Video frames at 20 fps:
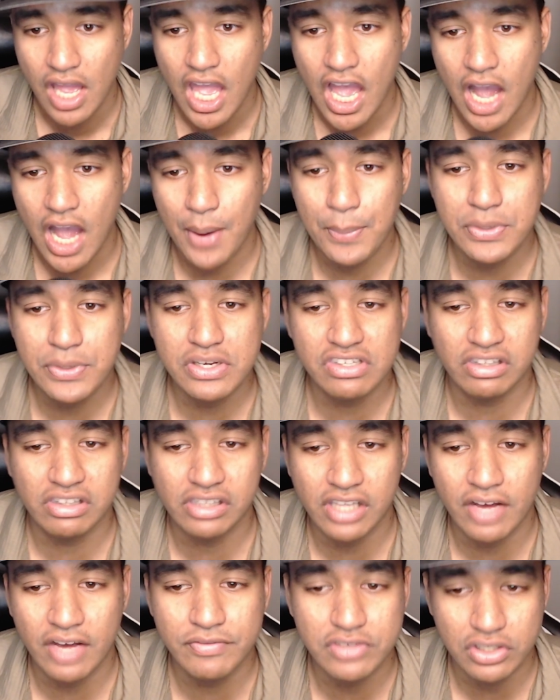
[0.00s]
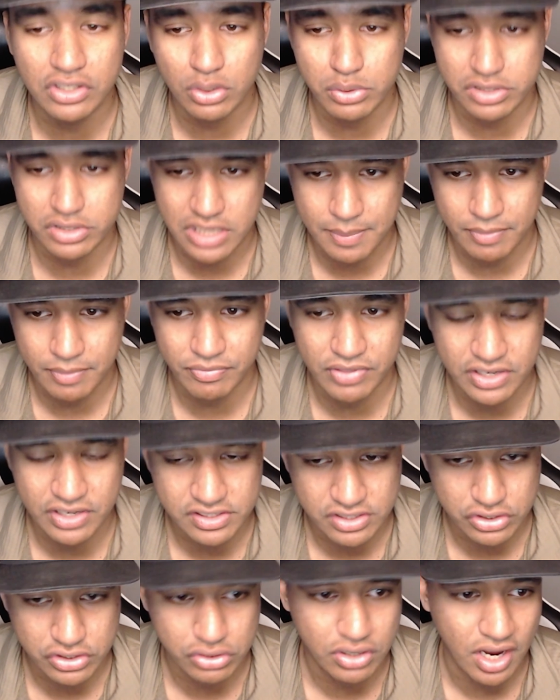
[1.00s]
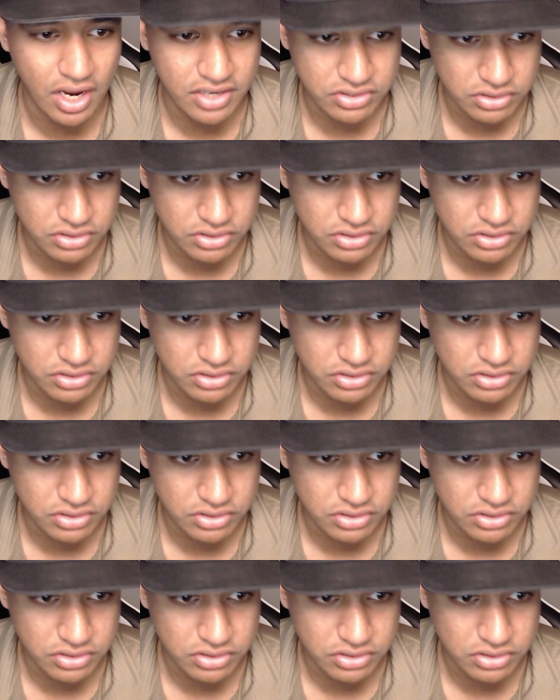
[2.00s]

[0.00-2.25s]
I would just love to know the type of things that you guys